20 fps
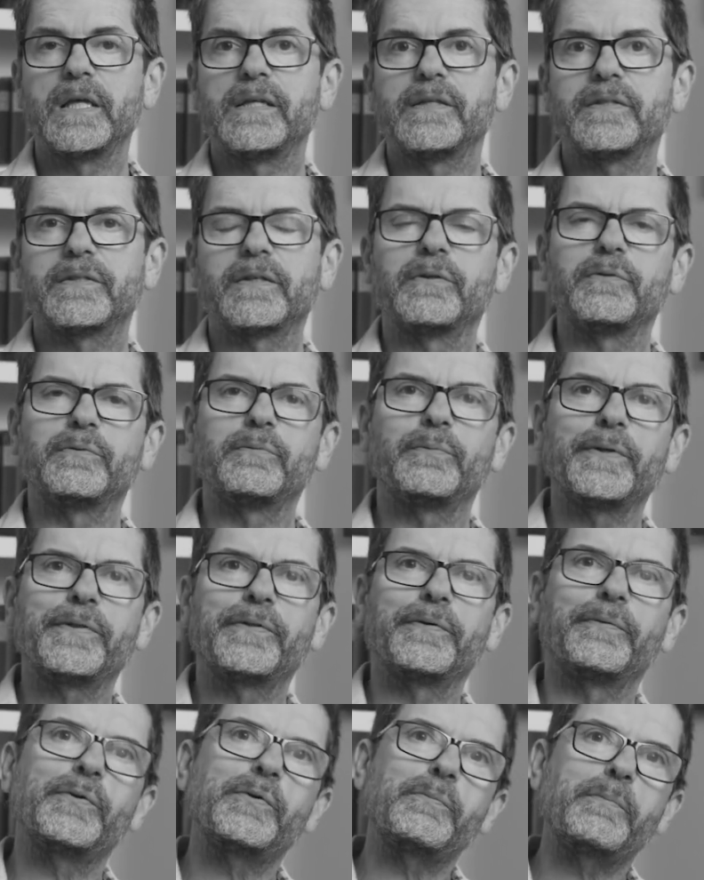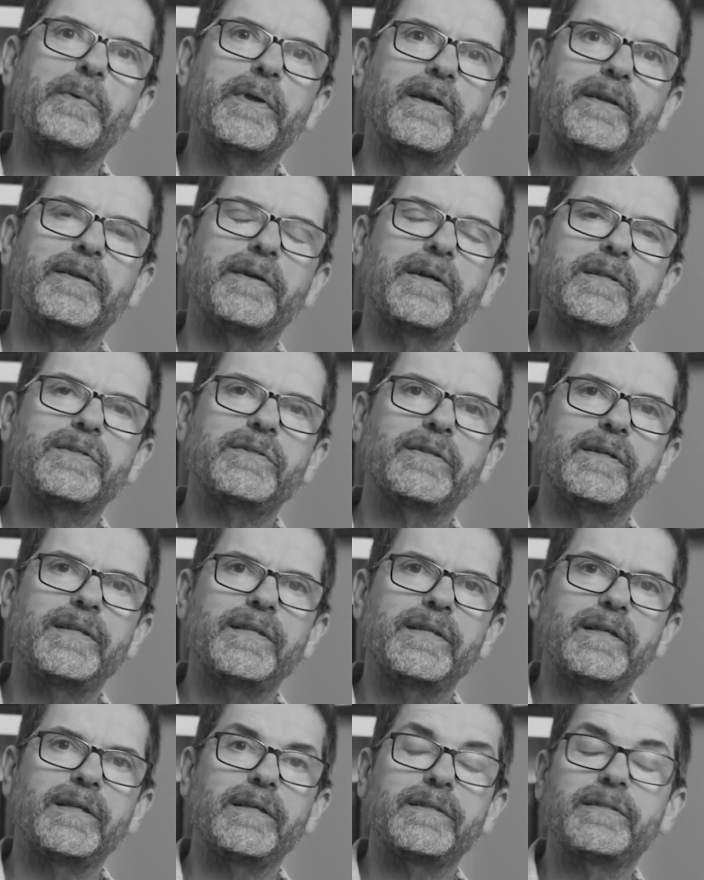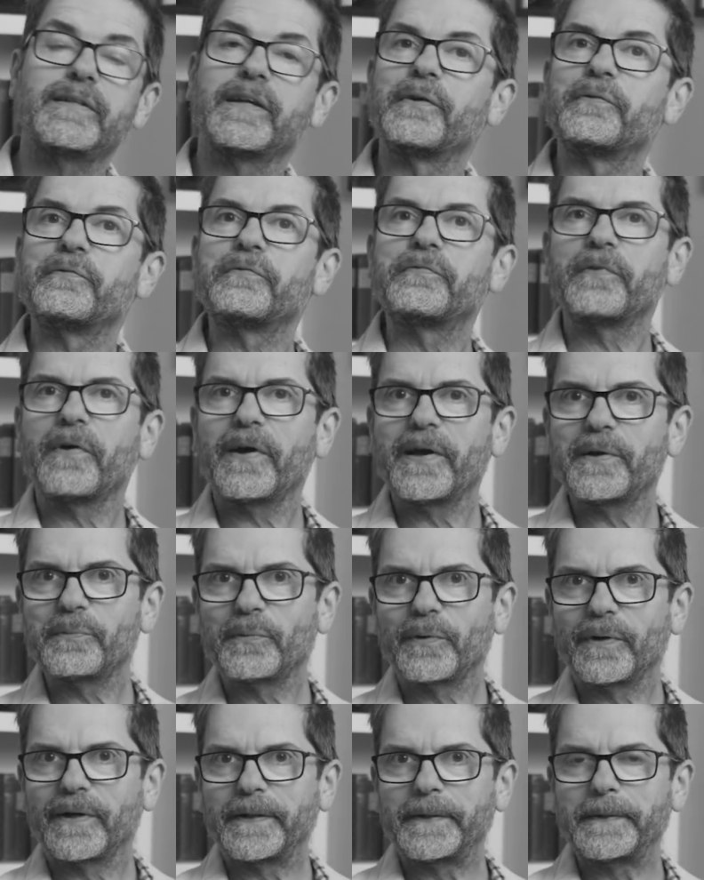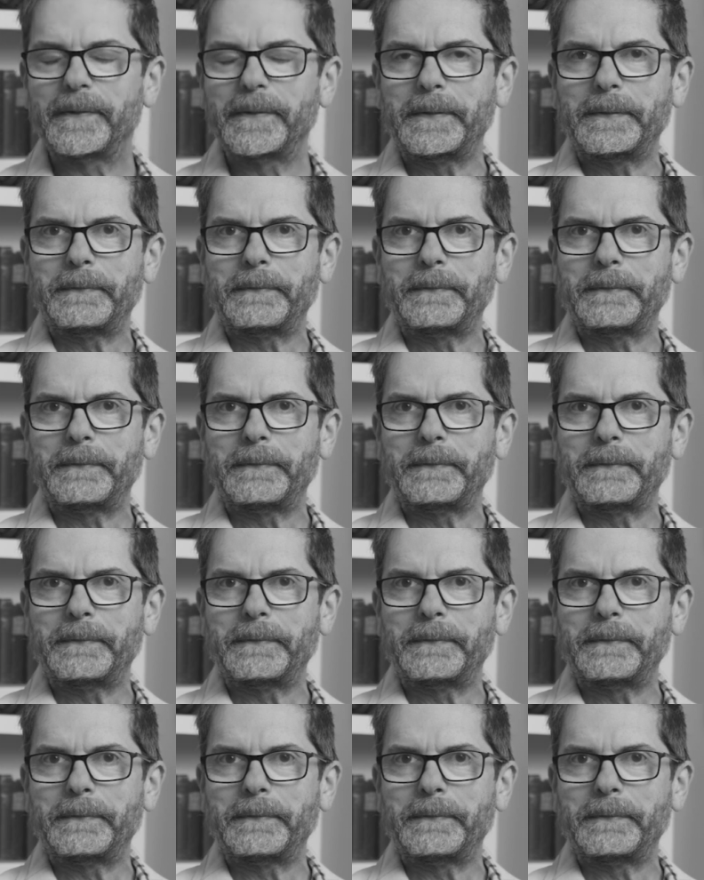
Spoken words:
So we thought it would be a nice idea to go and find one.